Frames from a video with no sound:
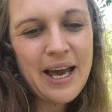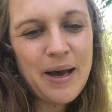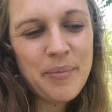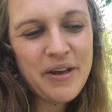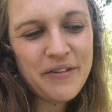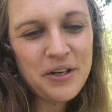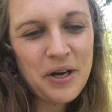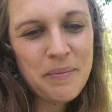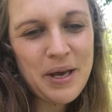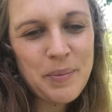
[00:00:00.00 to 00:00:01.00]
a bit of a
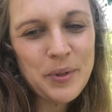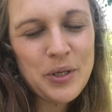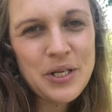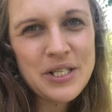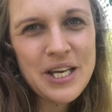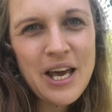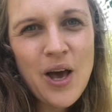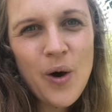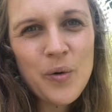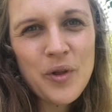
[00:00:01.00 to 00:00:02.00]
nightmare, because
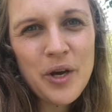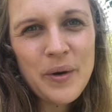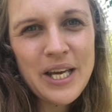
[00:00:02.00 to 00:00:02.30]
although